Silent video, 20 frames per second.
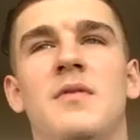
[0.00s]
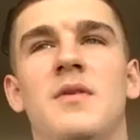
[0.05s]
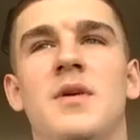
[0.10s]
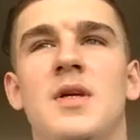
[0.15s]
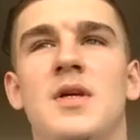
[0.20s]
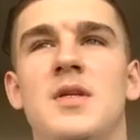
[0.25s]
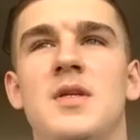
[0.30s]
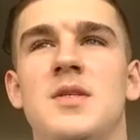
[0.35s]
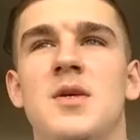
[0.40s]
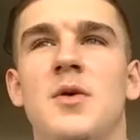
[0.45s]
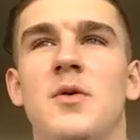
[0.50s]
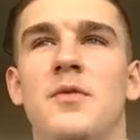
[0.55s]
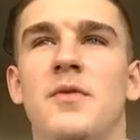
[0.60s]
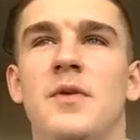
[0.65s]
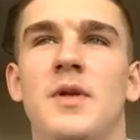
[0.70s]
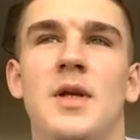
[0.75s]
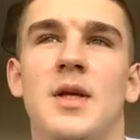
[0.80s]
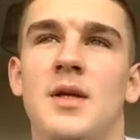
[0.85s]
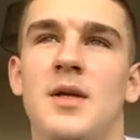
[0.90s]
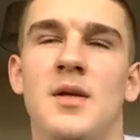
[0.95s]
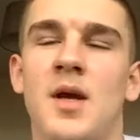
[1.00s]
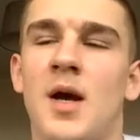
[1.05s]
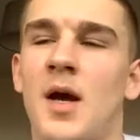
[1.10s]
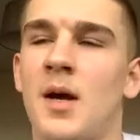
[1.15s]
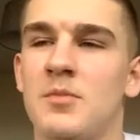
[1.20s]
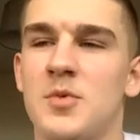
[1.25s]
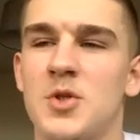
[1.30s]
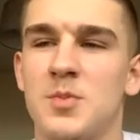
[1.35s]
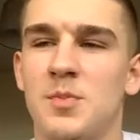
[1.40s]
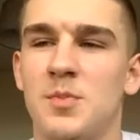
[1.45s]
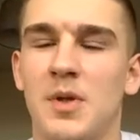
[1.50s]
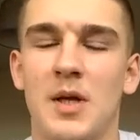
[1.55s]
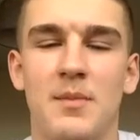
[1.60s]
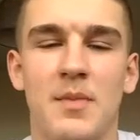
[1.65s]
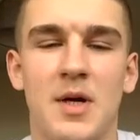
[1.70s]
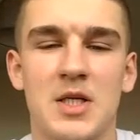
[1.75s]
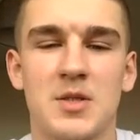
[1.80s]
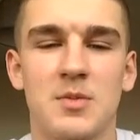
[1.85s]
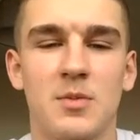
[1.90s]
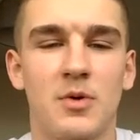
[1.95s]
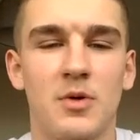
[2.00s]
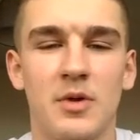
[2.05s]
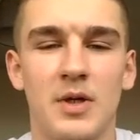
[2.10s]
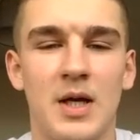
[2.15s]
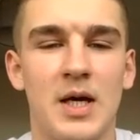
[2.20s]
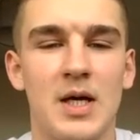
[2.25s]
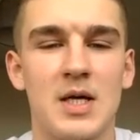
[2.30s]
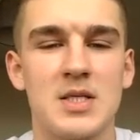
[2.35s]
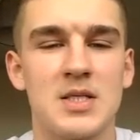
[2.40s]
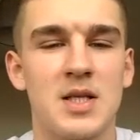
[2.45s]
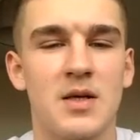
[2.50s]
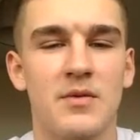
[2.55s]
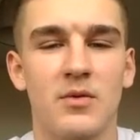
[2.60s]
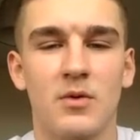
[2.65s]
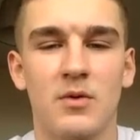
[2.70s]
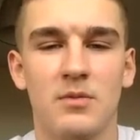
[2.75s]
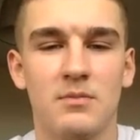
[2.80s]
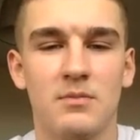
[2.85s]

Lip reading: years, hopefully, I'm just playing basketball at the highest level.